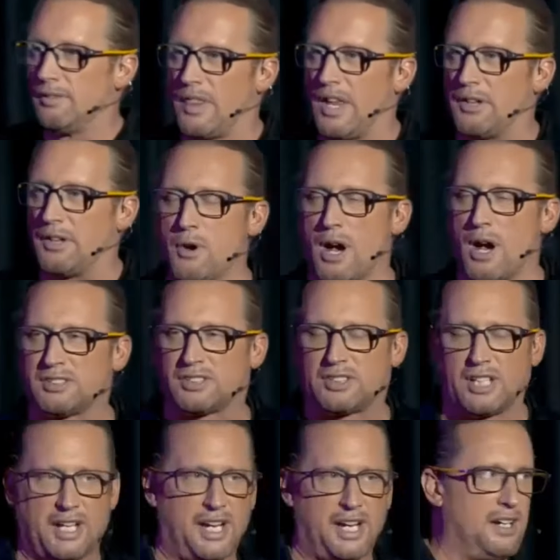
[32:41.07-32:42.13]
that you are
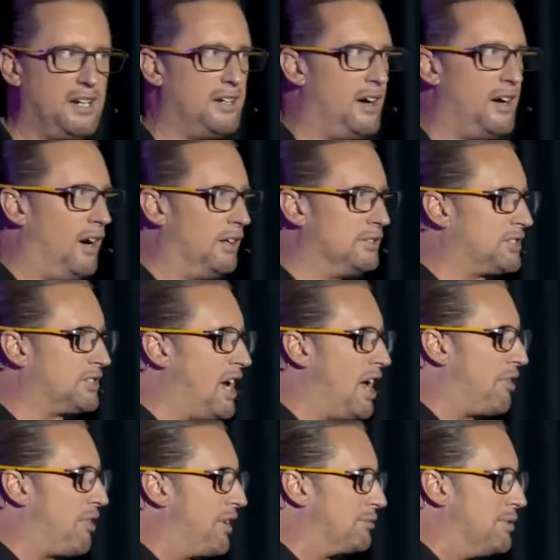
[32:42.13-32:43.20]
sitting on
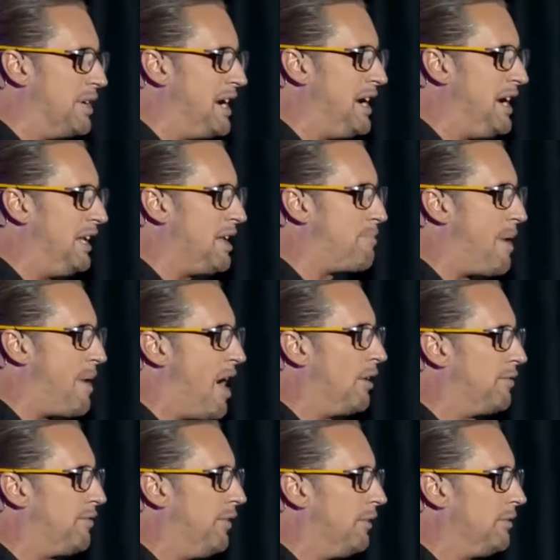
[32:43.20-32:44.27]
something really
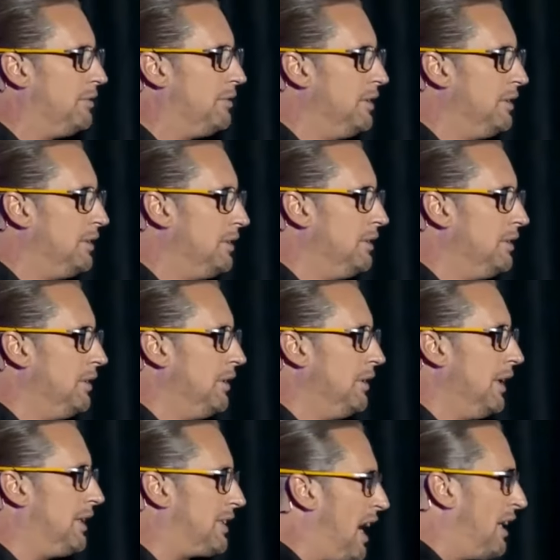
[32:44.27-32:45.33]
powerful.
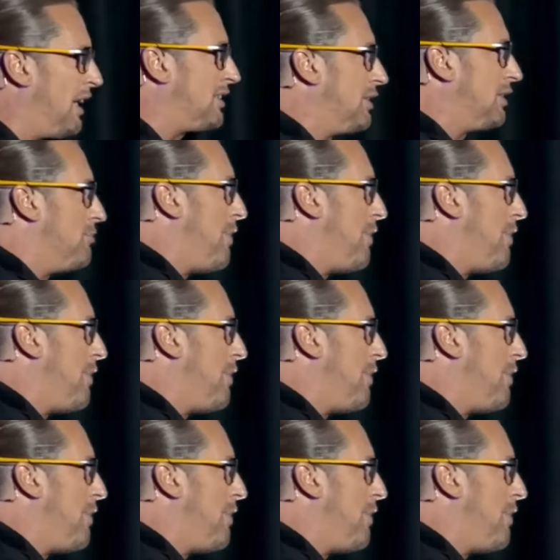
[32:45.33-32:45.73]
It doesn't